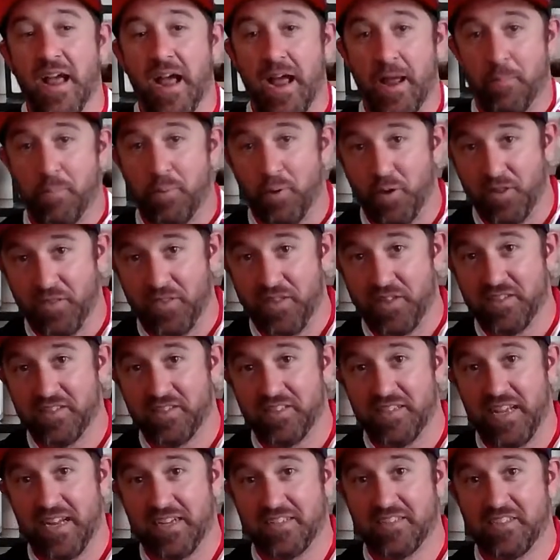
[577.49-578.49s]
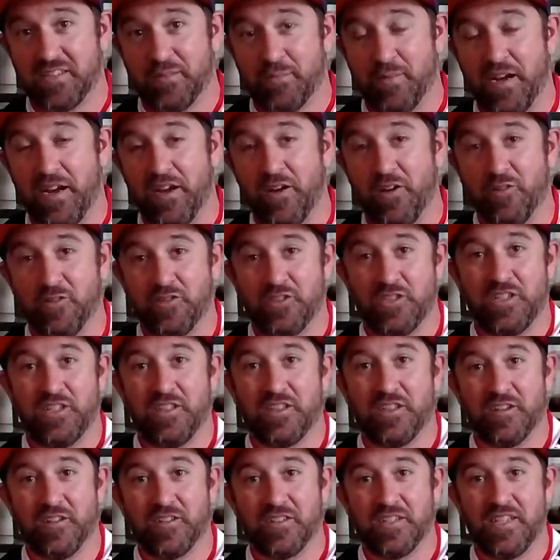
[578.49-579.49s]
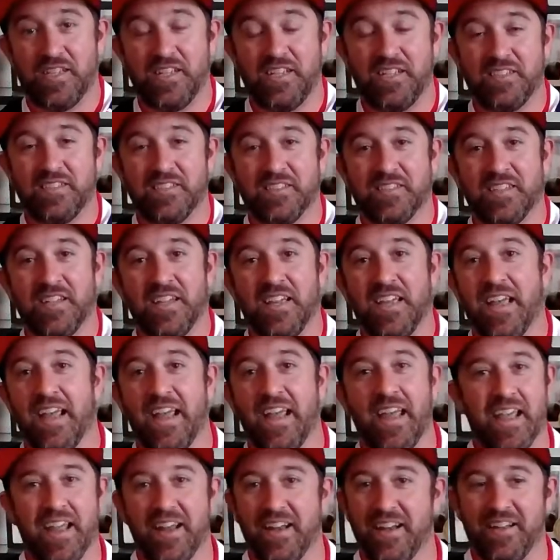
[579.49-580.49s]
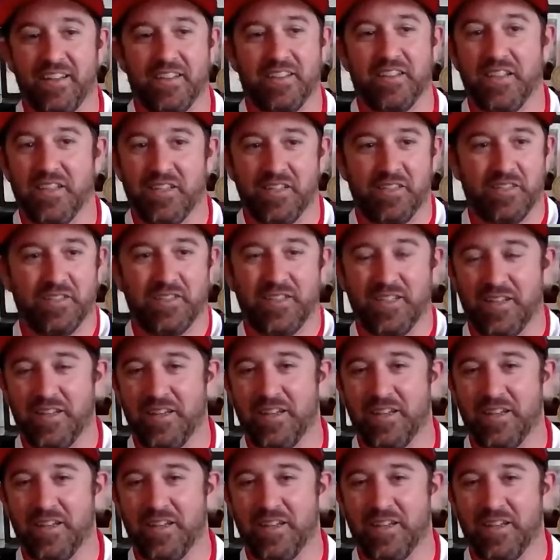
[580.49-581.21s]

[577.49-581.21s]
I put these next to my OG 13s, and the